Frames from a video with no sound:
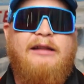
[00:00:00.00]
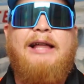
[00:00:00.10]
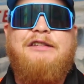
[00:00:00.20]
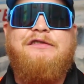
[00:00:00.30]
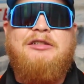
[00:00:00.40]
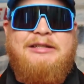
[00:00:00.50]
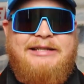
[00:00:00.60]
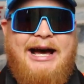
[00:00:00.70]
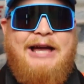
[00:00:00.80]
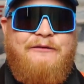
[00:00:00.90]
Let's
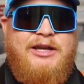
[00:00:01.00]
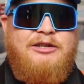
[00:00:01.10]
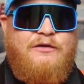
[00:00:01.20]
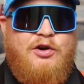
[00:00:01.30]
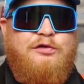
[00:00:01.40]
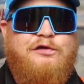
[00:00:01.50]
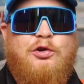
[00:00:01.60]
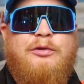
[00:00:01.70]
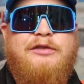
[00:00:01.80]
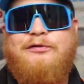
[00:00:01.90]
dive into those
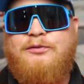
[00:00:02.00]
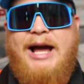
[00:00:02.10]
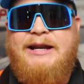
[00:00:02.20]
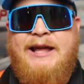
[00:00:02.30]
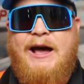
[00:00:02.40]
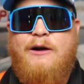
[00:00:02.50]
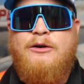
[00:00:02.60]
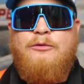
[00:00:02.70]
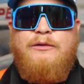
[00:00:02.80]
stories right now